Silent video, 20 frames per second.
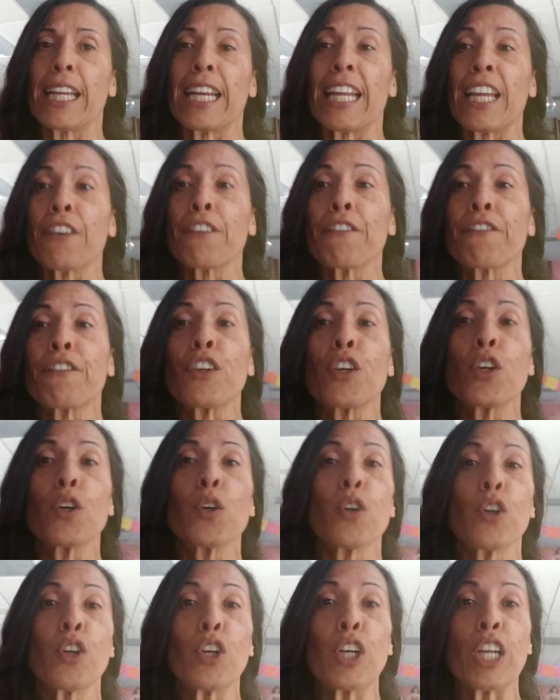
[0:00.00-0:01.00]
If
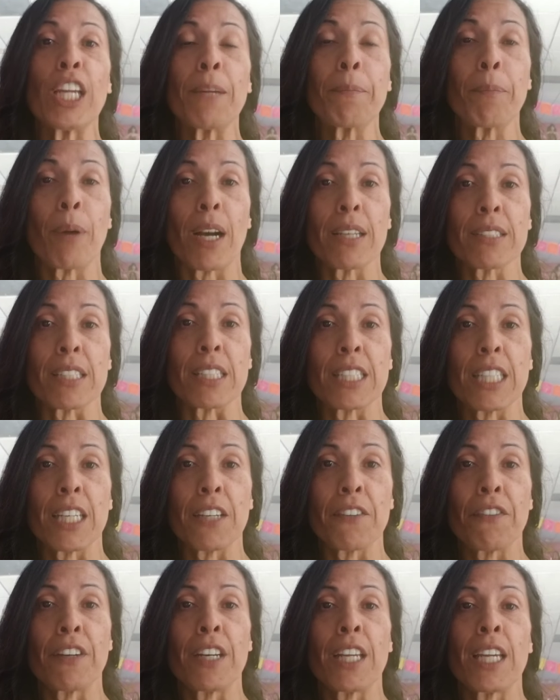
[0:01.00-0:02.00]
you need
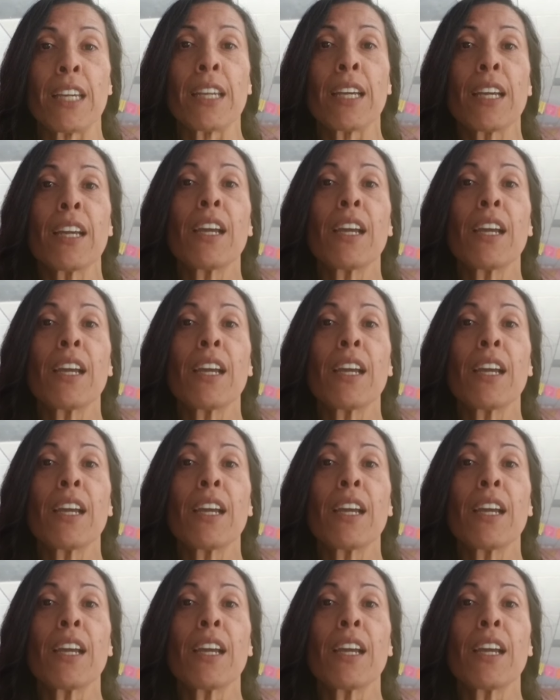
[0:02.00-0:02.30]
positivity,